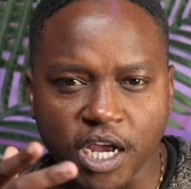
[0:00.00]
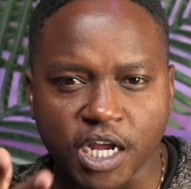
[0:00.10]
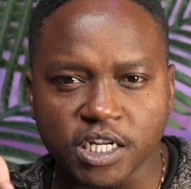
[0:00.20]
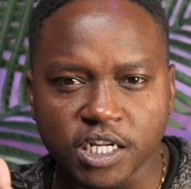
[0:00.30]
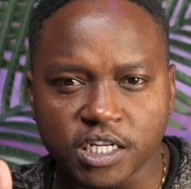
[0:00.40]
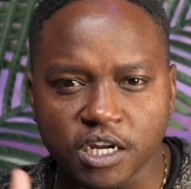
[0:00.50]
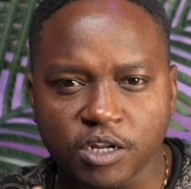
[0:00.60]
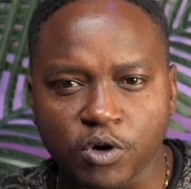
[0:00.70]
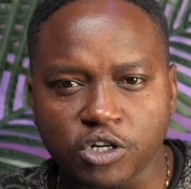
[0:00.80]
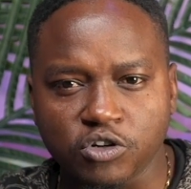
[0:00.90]
and Italy
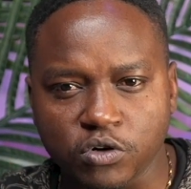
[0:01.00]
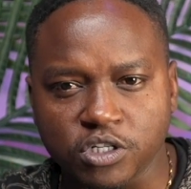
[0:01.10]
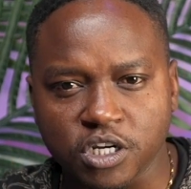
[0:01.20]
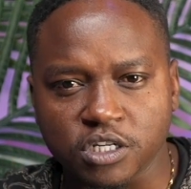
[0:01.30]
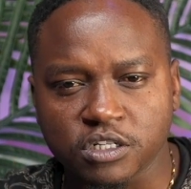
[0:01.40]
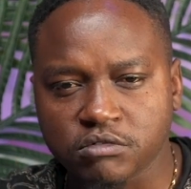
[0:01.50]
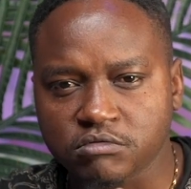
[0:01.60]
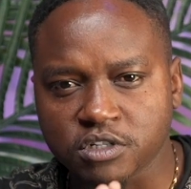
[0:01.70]
were not just